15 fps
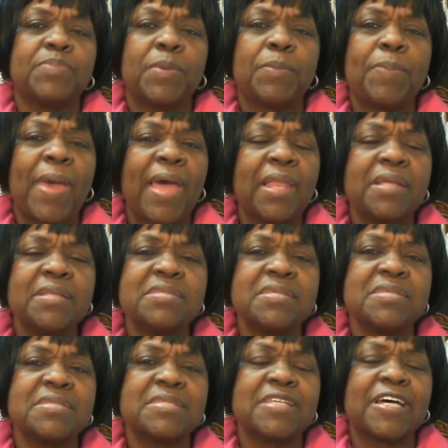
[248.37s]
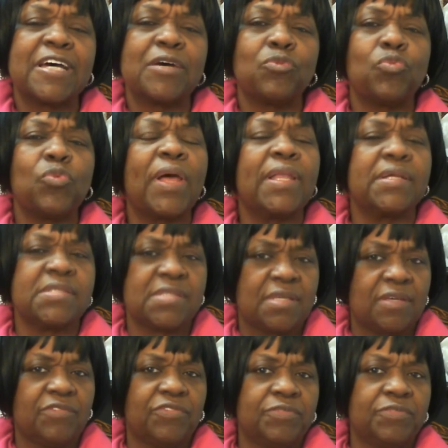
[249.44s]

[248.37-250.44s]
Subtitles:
but balance is relative.